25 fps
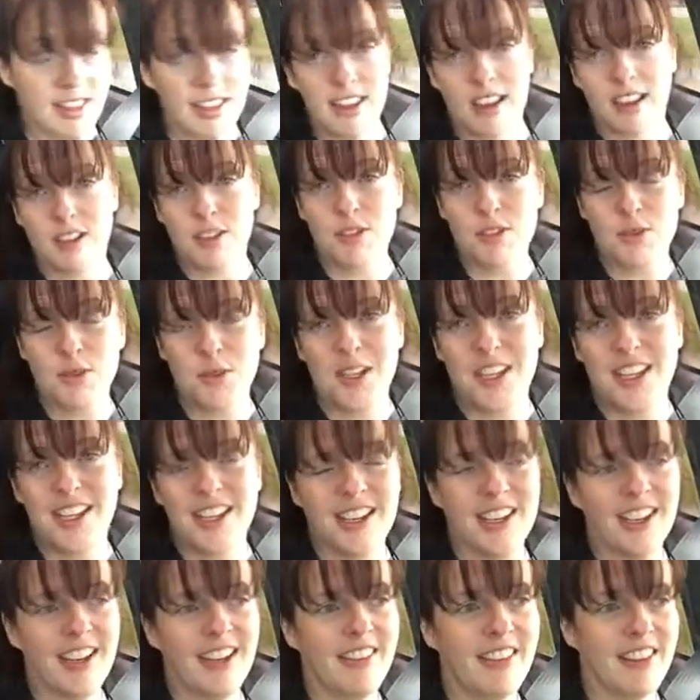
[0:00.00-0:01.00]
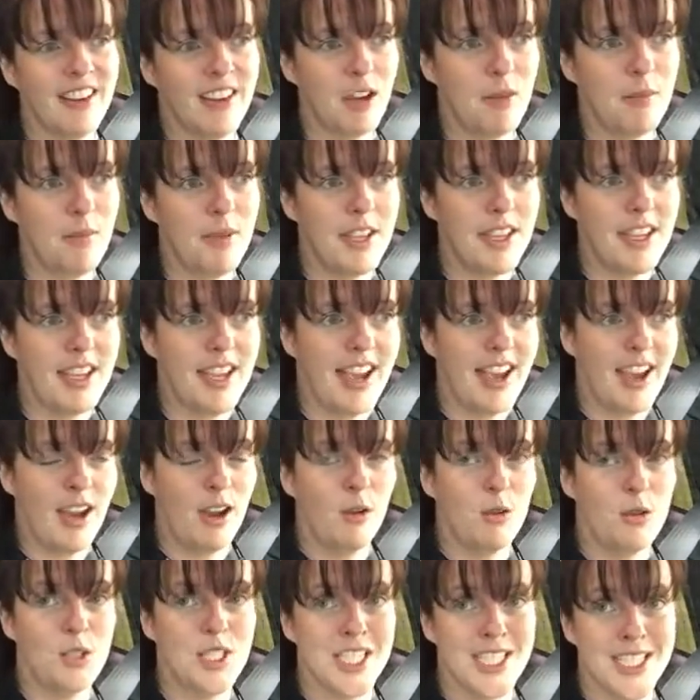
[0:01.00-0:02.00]
next week, and then I'll be
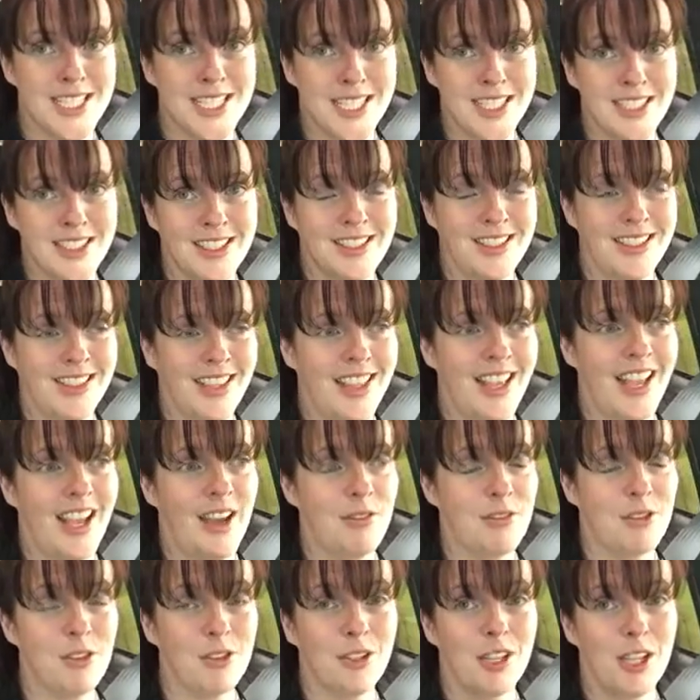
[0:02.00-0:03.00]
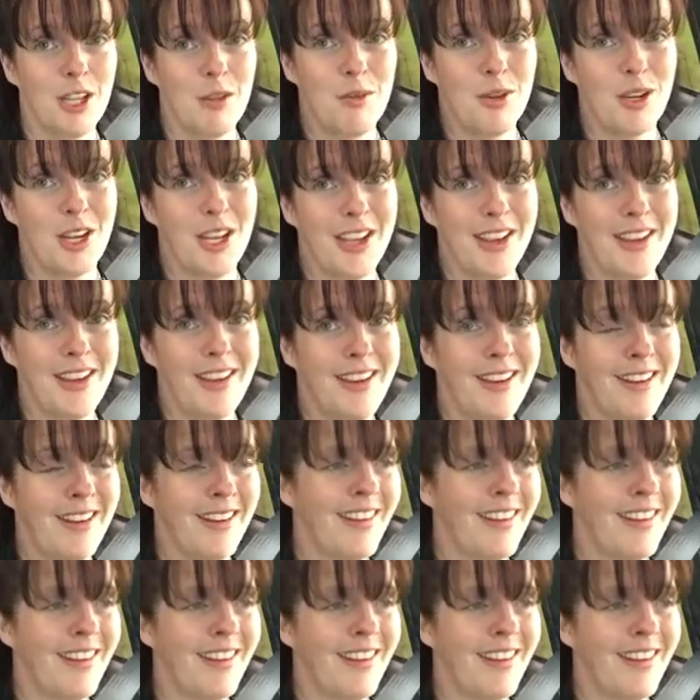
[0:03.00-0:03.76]
out until after Labor Day.